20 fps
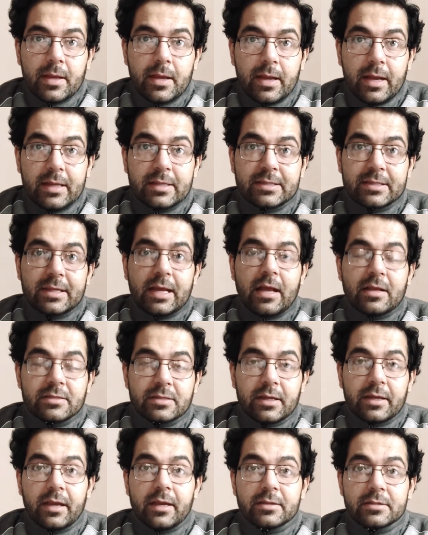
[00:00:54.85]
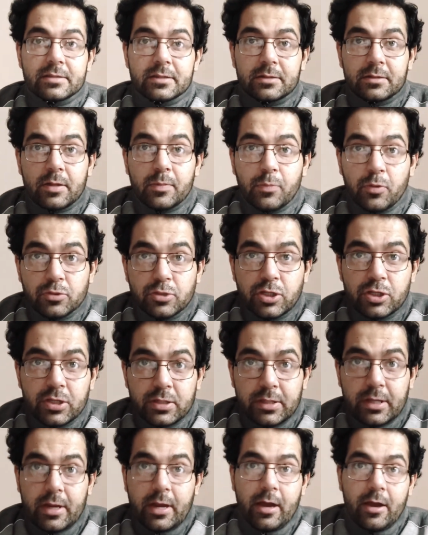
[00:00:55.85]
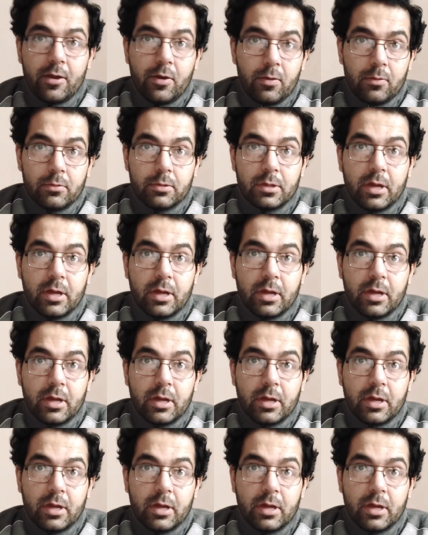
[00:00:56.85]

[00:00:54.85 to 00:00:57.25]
a stance against the position that I hold.